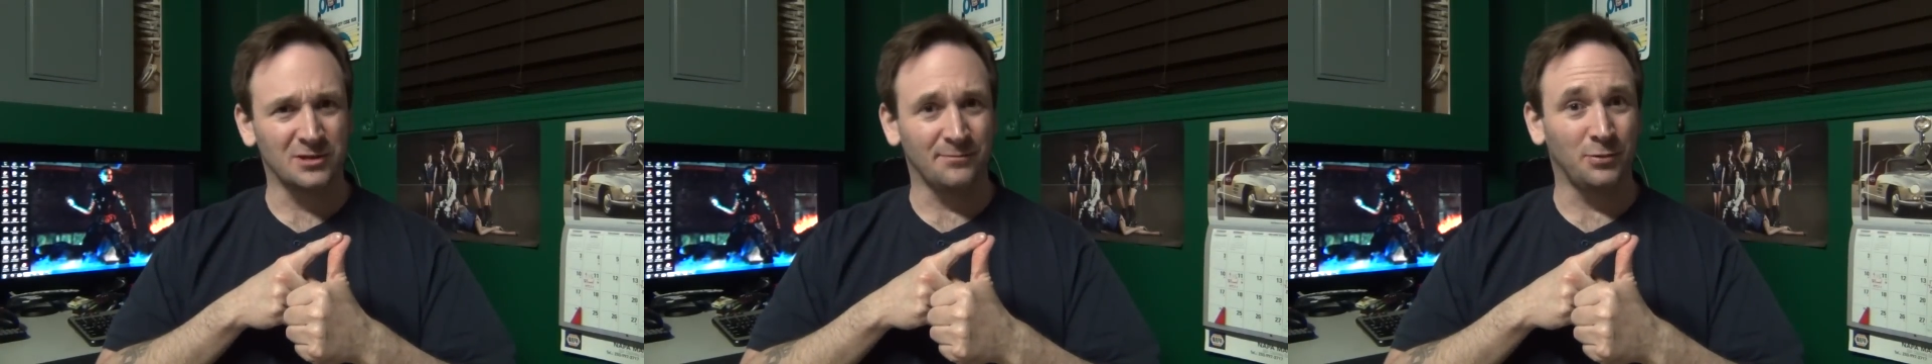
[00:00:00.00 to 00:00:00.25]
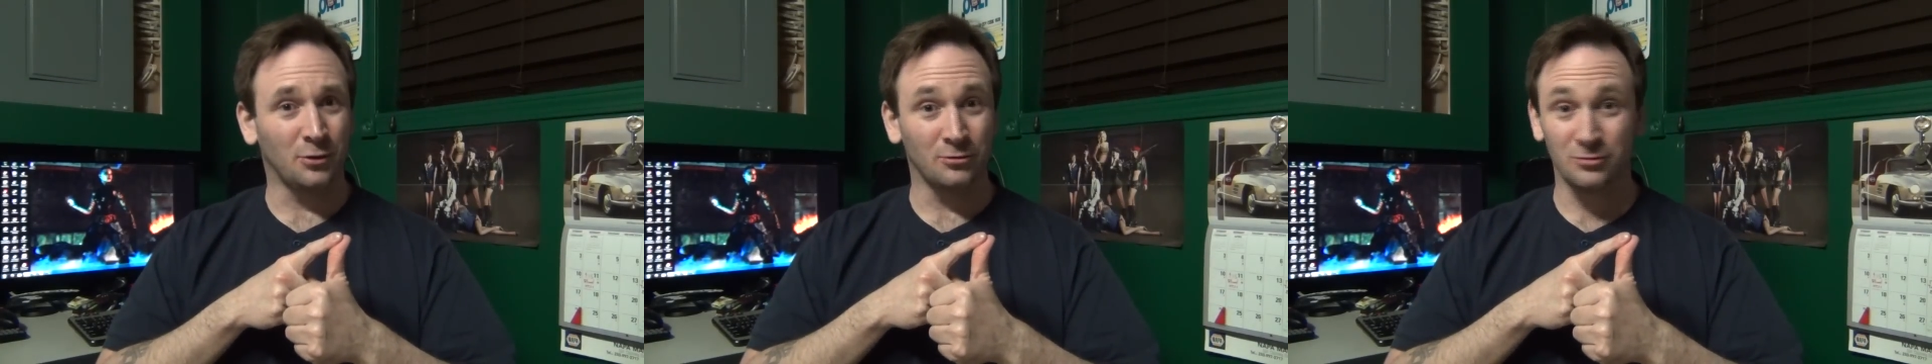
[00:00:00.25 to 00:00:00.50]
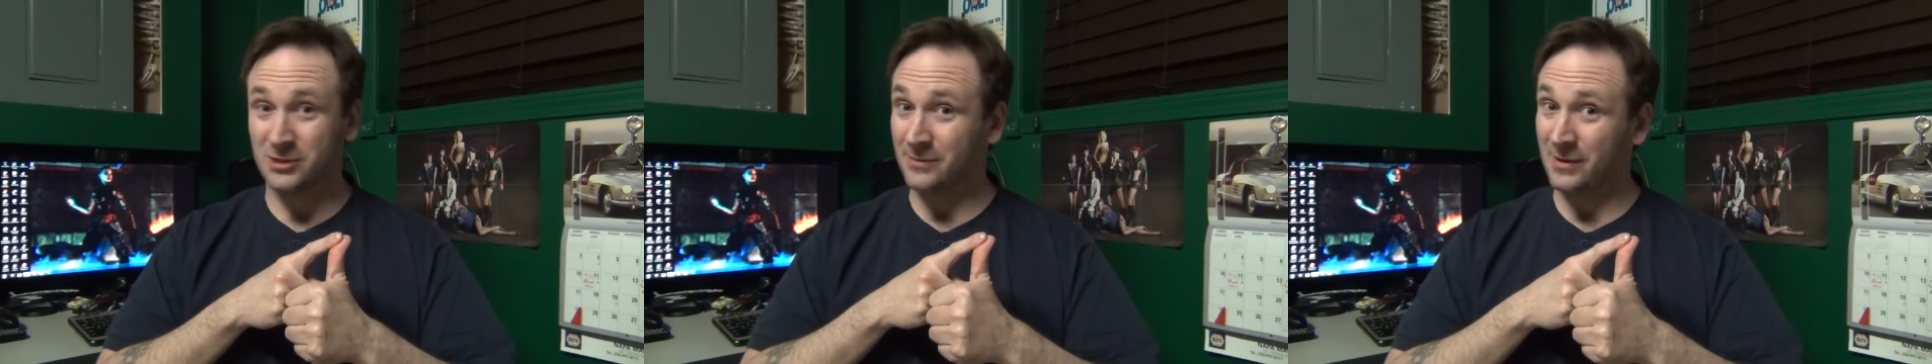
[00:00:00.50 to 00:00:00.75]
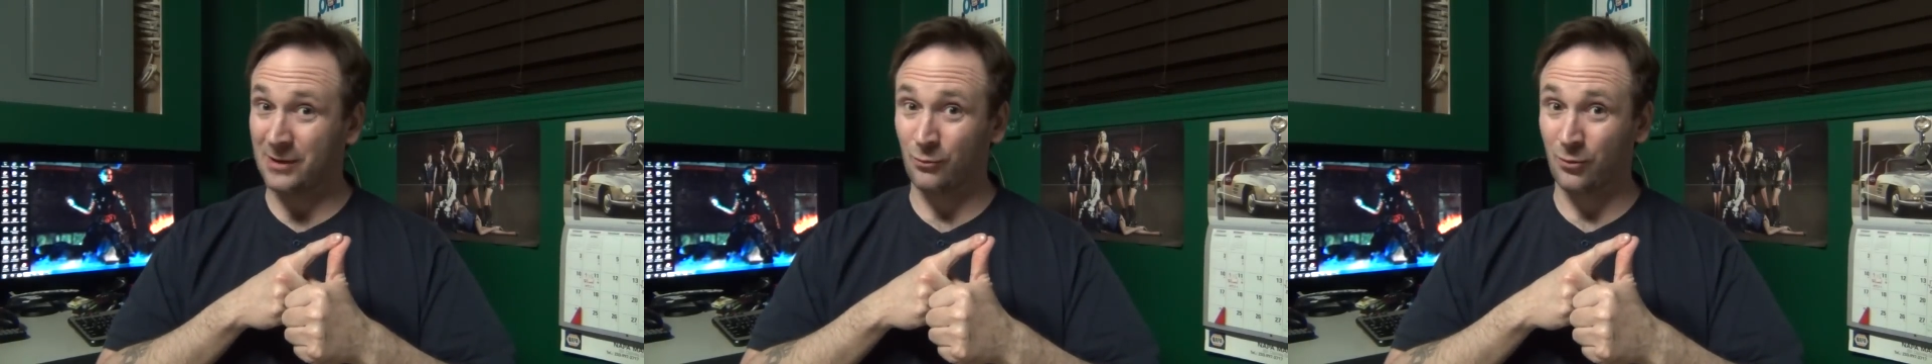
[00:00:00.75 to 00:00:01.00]
supposed to
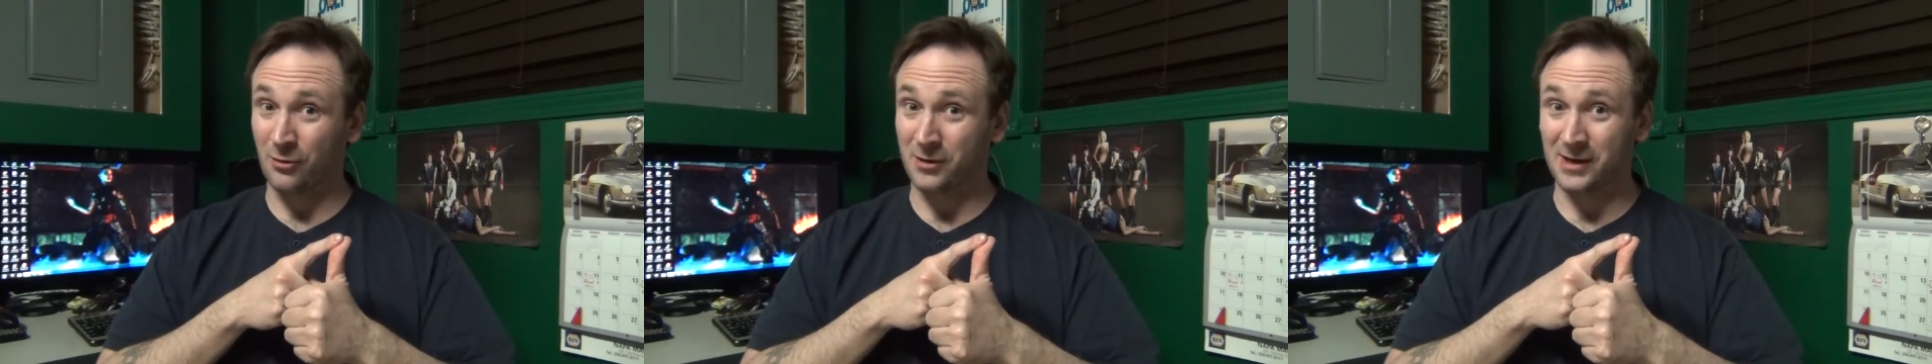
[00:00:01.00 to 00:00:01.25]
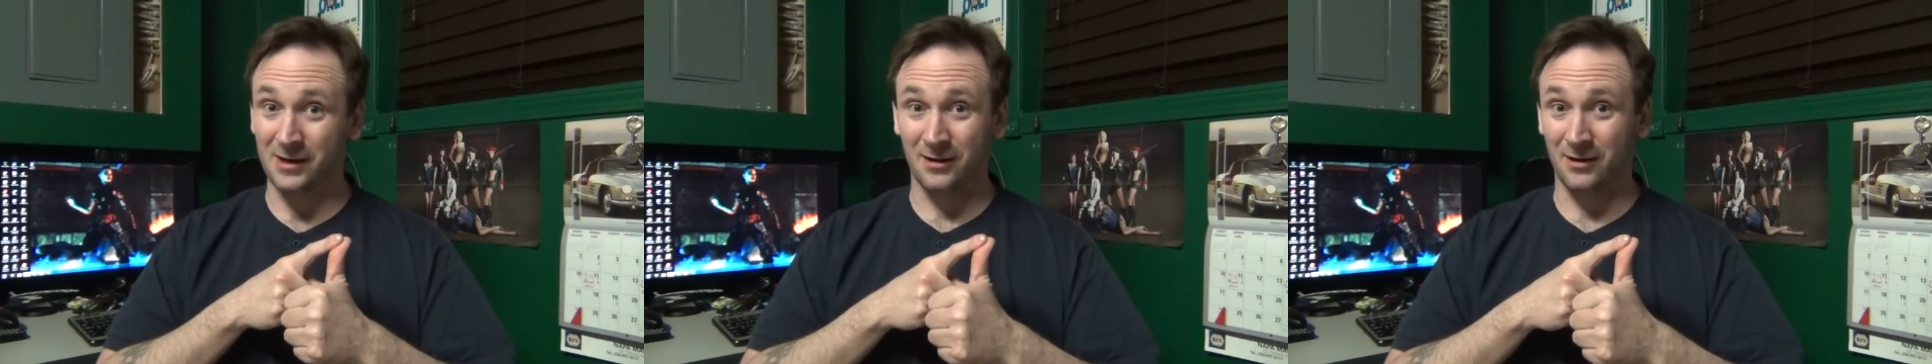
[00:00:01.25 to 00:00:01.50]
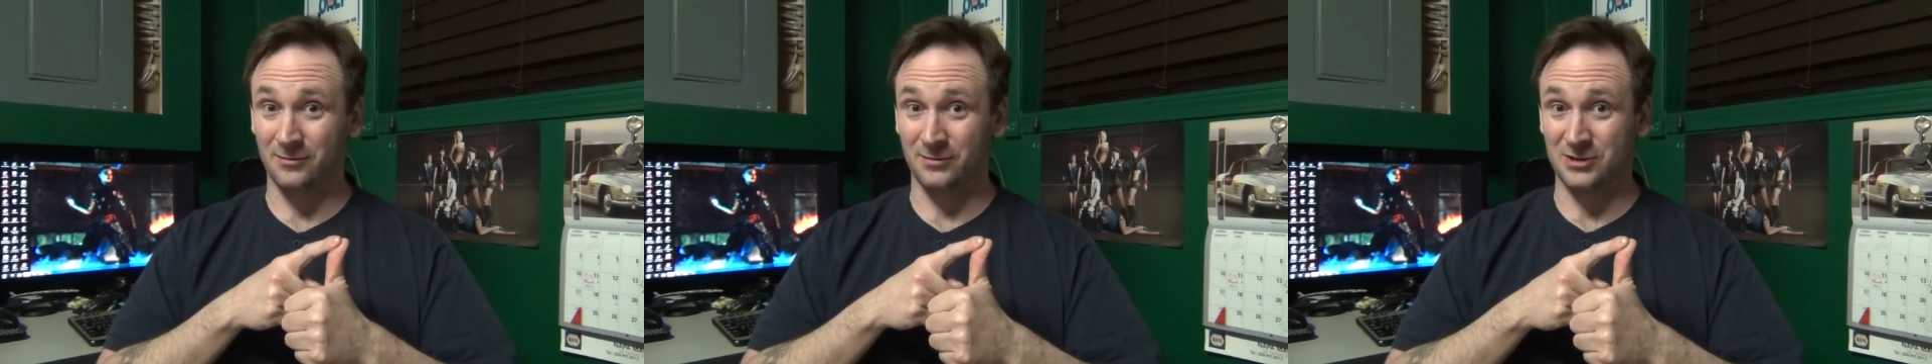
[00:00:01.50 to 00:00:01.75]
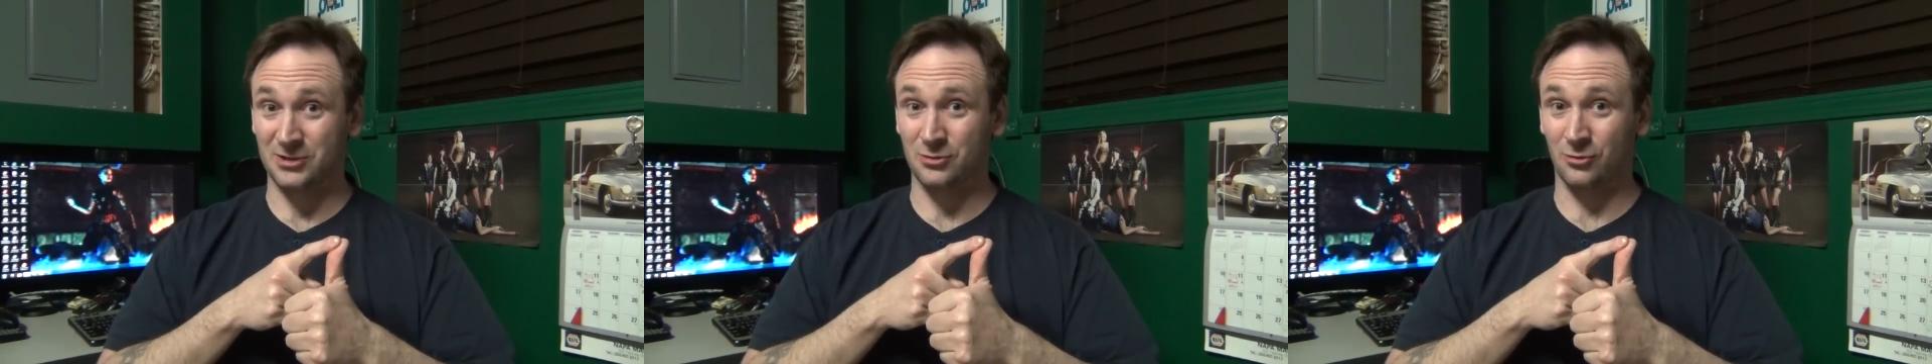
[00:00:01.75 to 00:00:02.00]
be working on
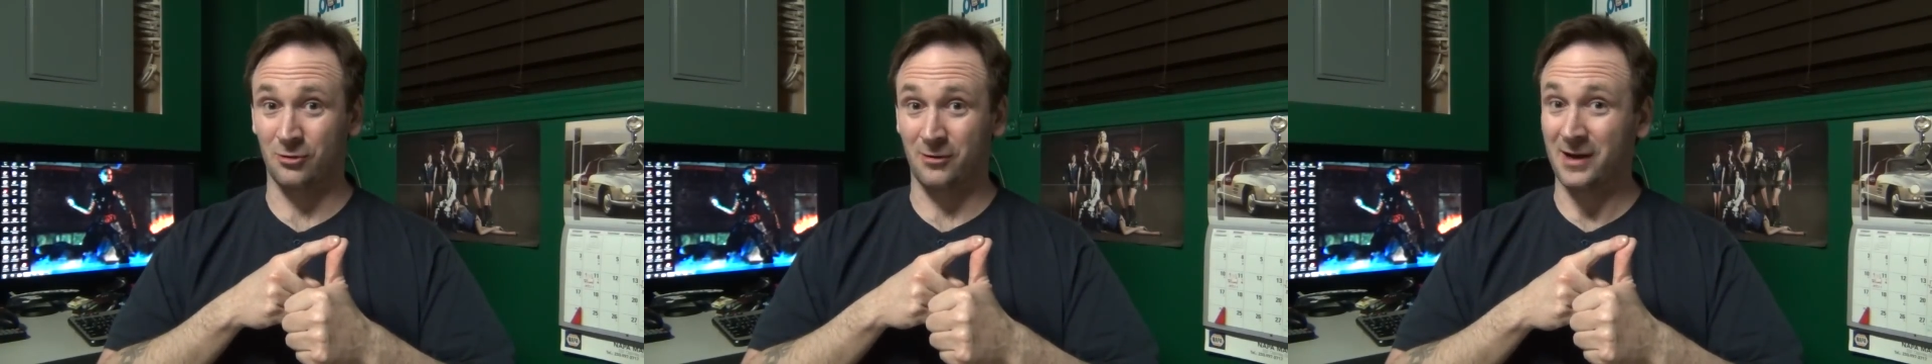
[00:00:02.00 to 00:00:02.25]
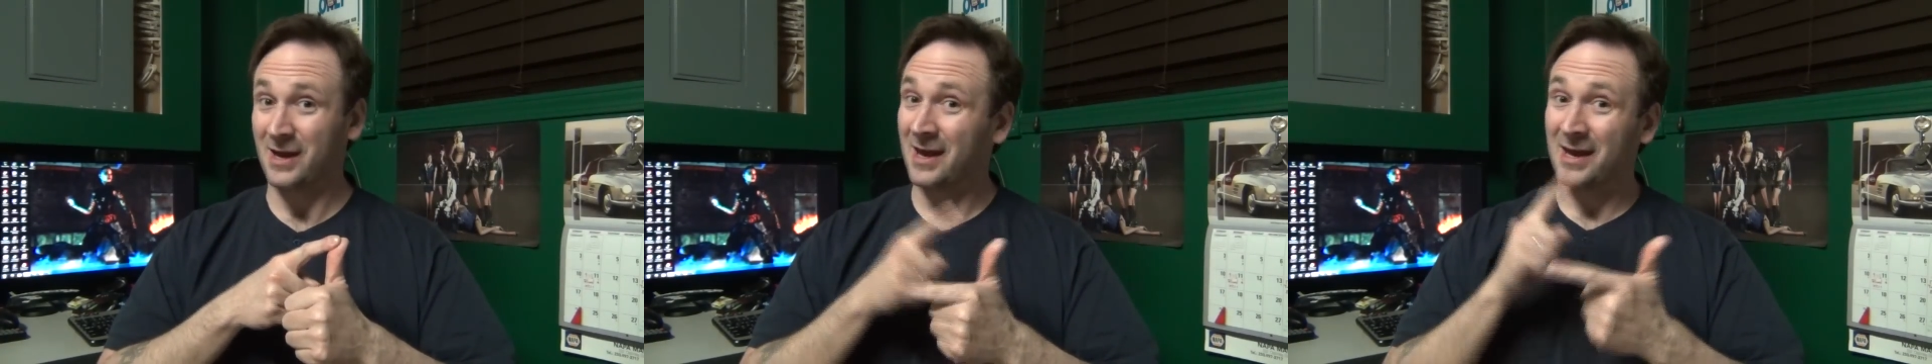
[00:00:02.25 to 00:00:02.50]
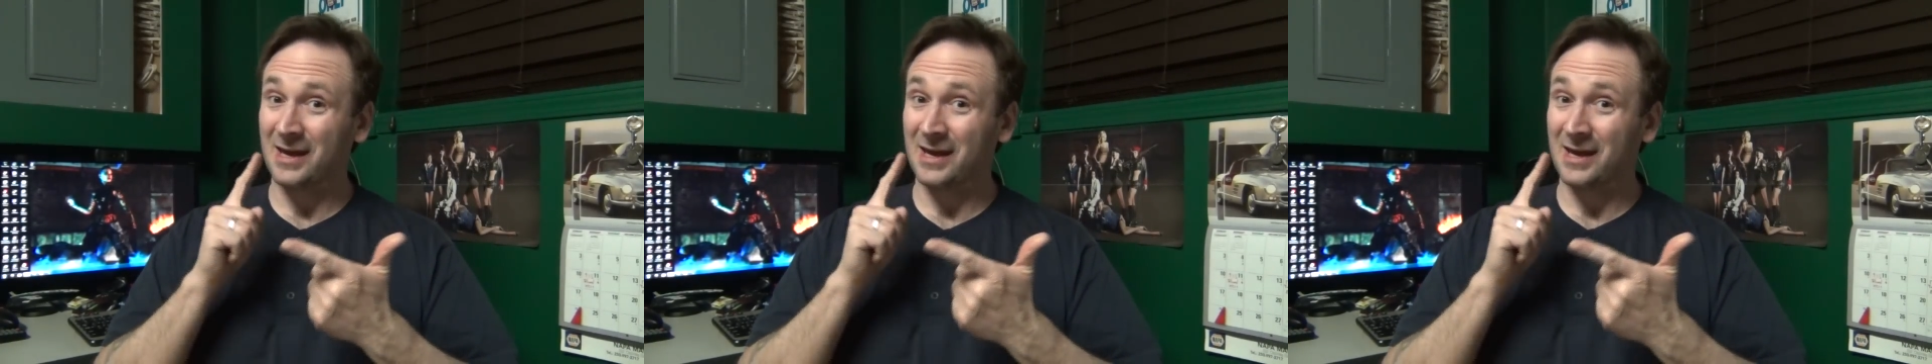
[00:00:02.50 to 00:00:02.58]
the story.